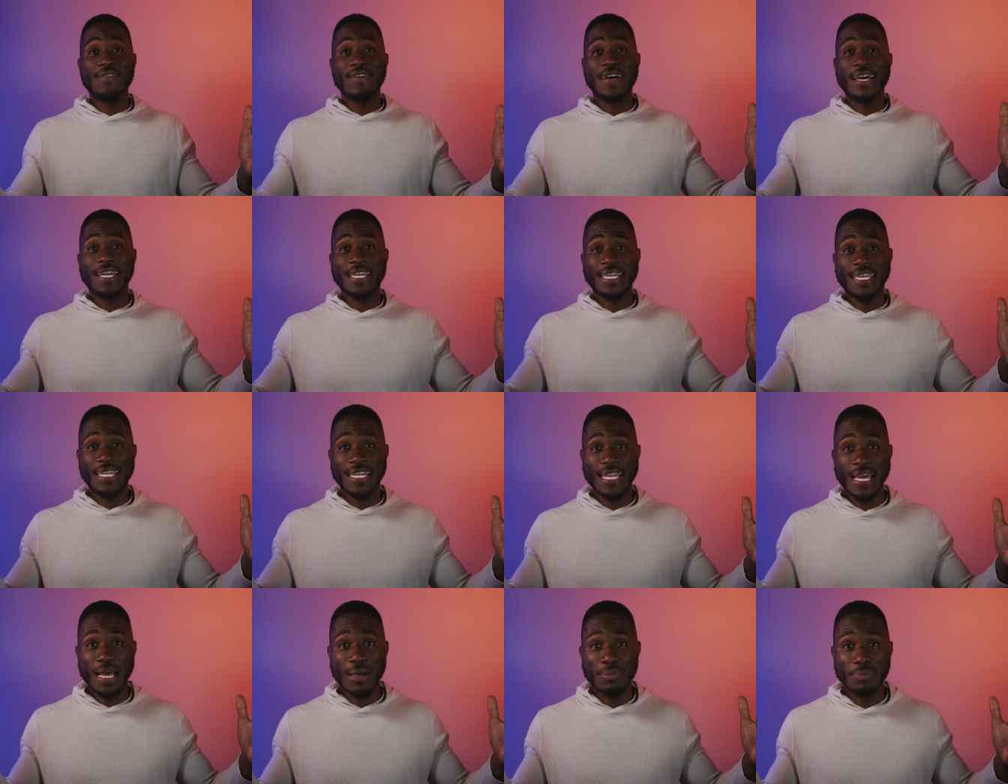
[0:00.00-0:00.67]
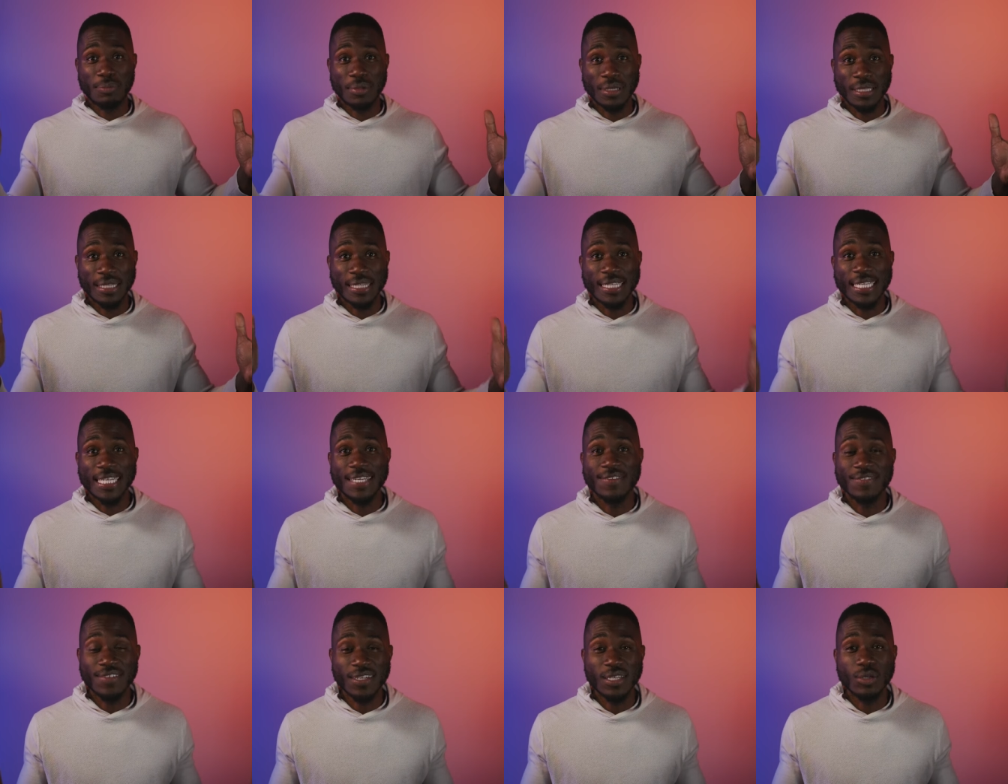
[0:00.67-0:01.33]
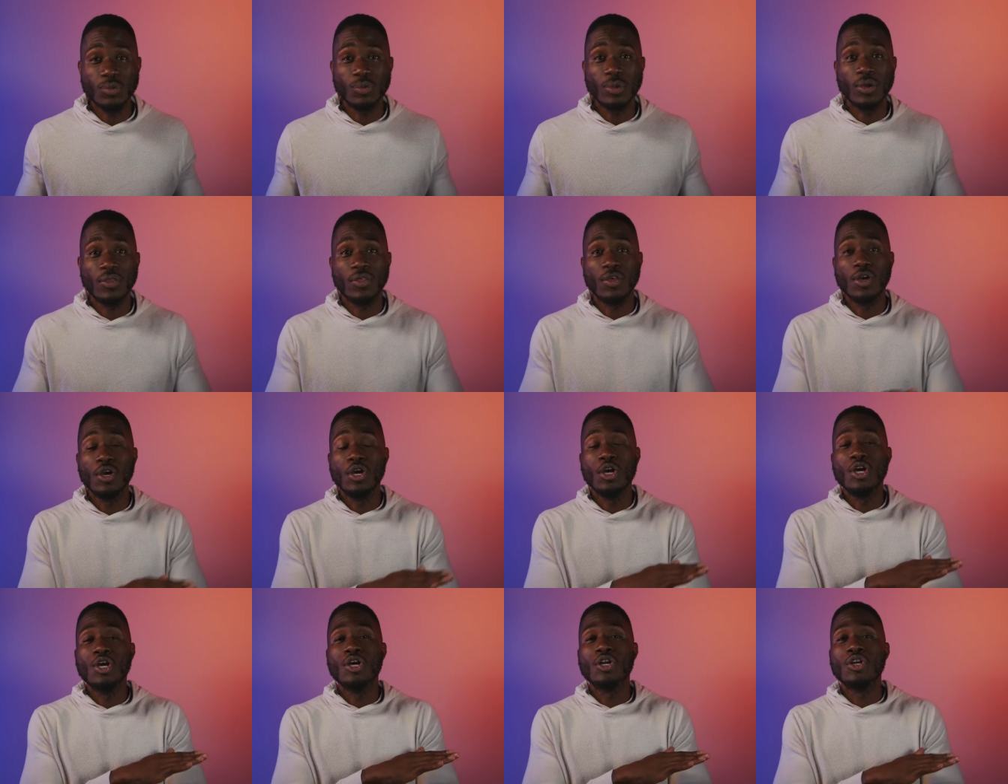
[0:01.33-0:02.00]
I cannot believe it with
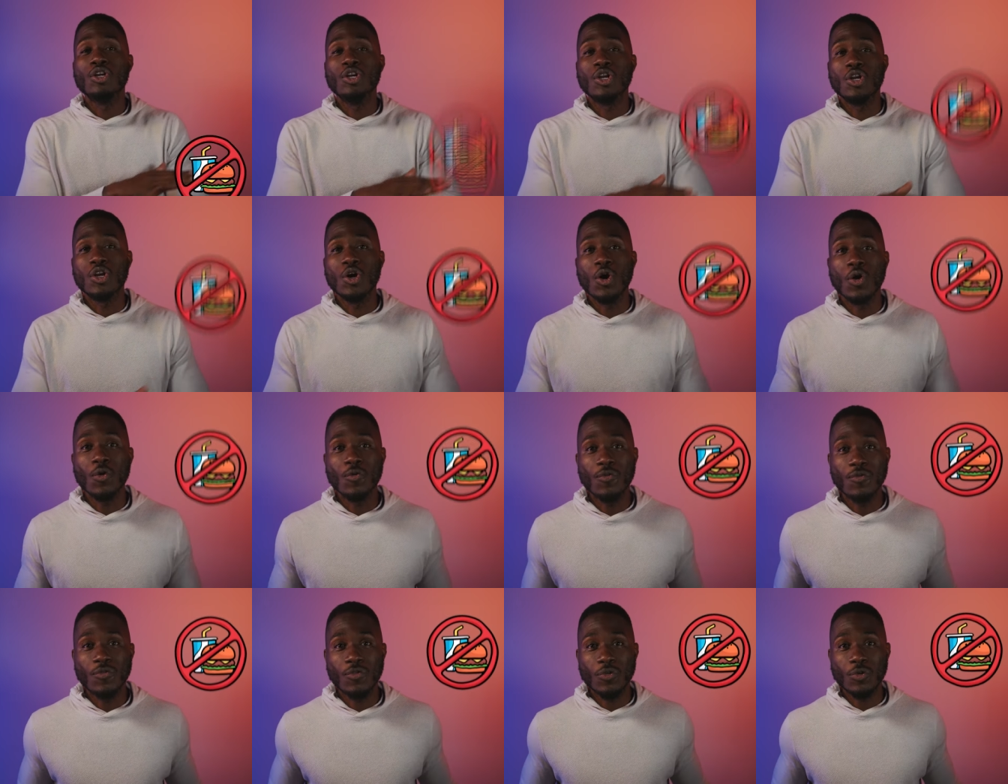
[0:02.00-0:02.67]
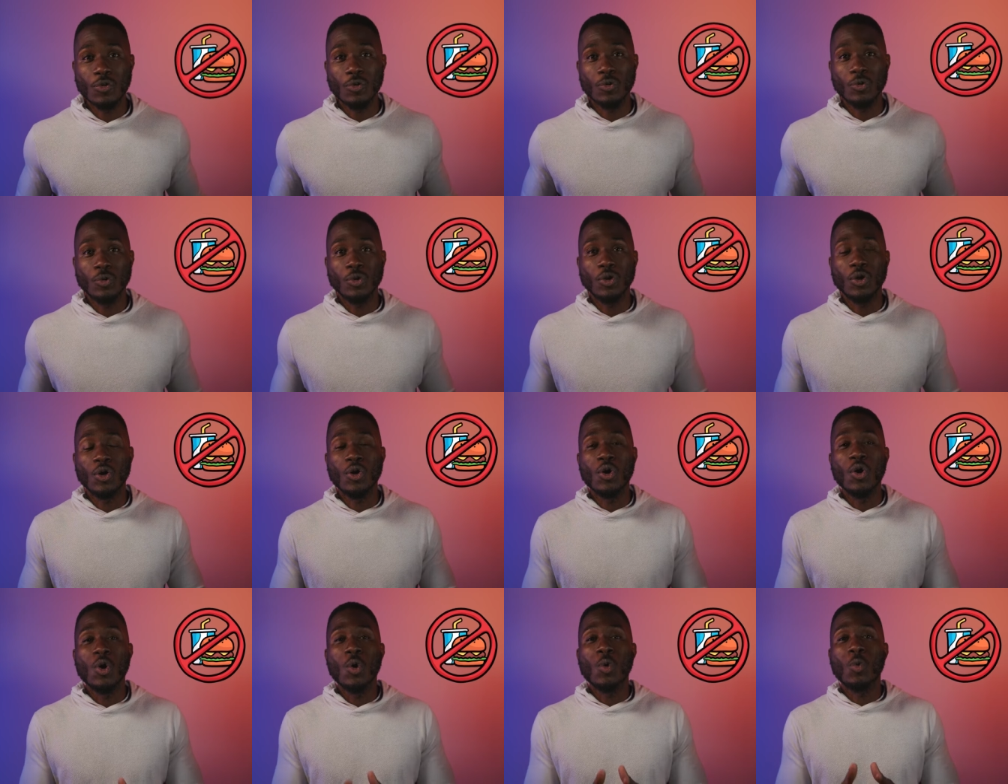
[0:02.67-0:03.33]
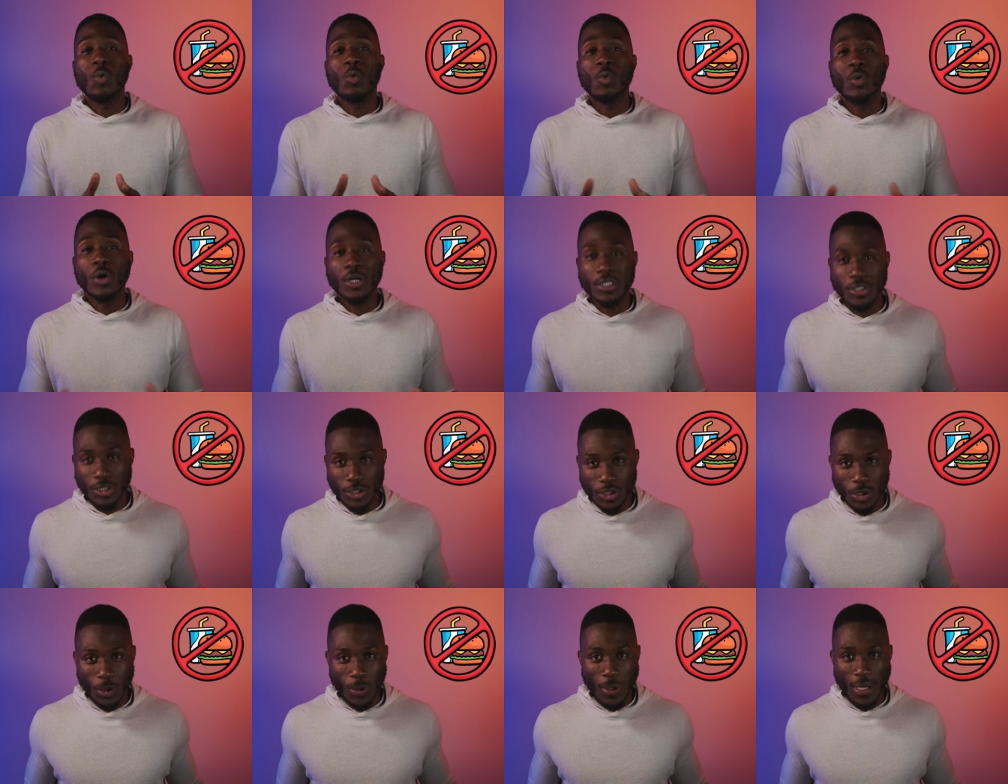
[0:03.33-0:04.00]
no food
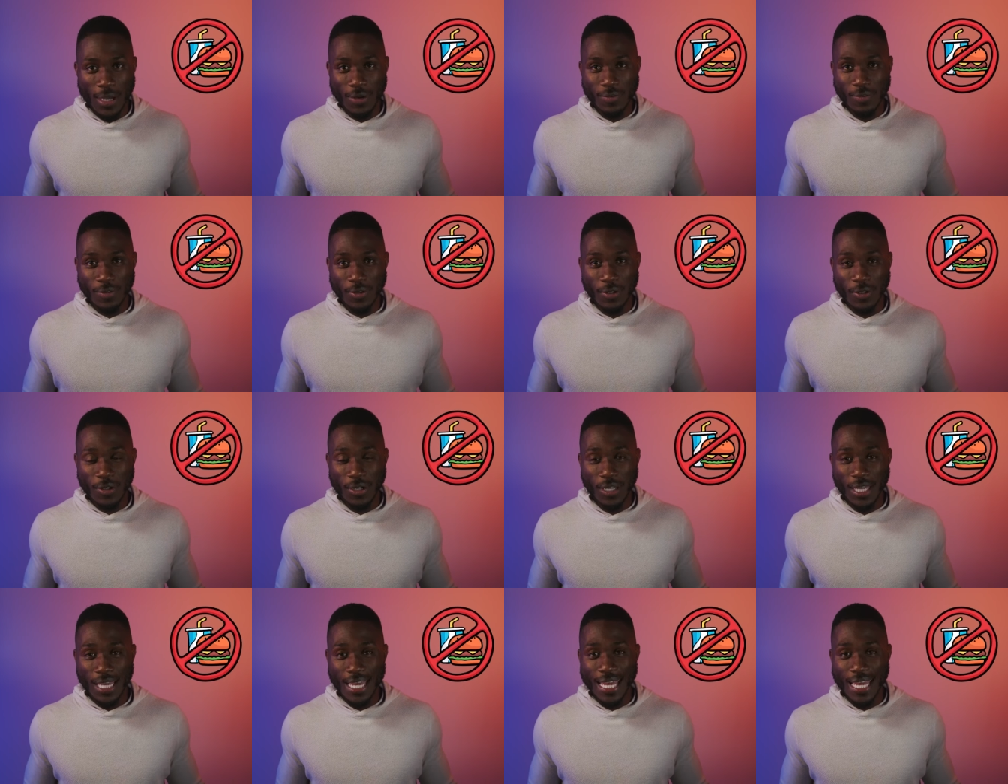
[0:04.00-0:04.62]
whatsoever.